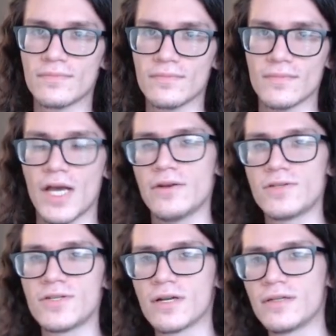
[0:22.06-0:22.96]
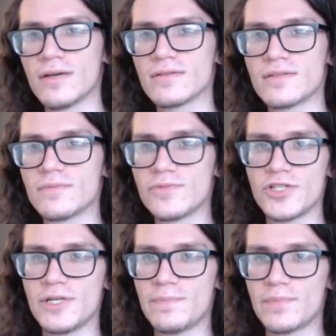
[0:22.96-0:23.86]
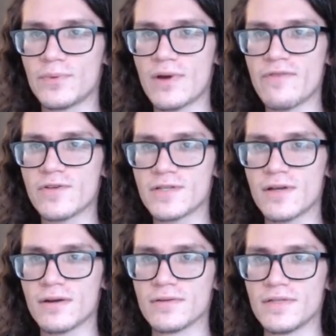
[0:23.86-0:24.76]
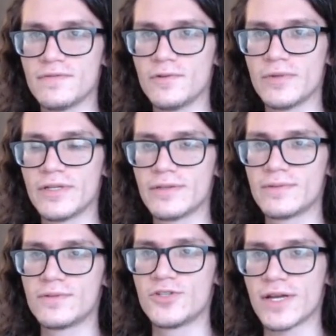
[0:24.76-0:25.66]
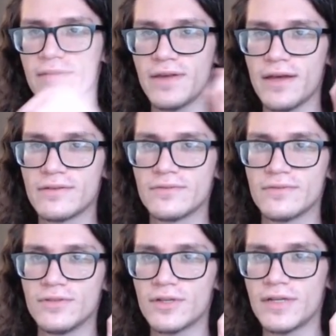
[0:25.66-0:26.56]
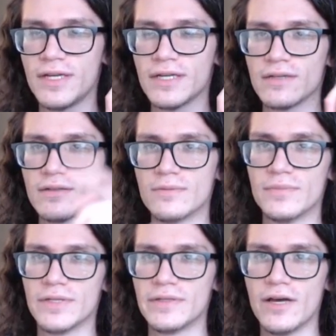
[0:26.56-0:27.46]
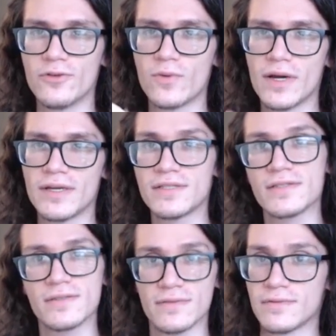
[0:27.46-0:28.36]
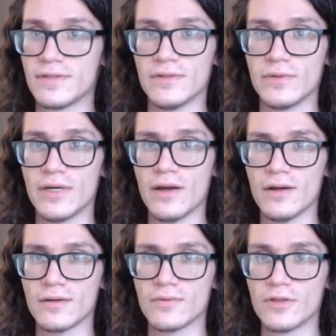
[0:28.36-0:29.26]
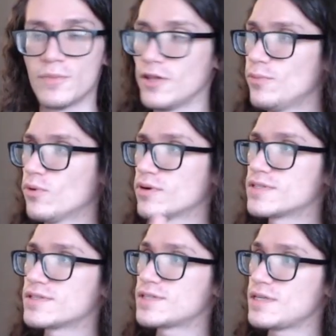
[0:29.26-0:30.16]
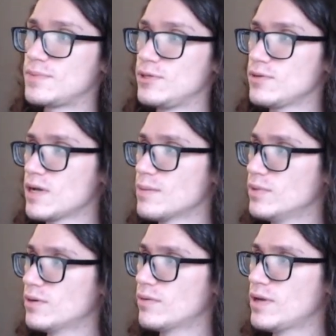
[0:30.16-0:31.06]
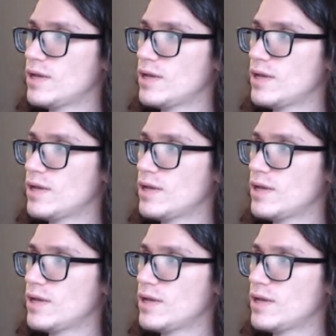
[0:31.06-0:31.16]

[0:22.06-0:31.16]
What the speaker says: I just checked out some cheap graphics cards. If you want to check that, look here. But otherwise, here we are with motherboards and CPU combo.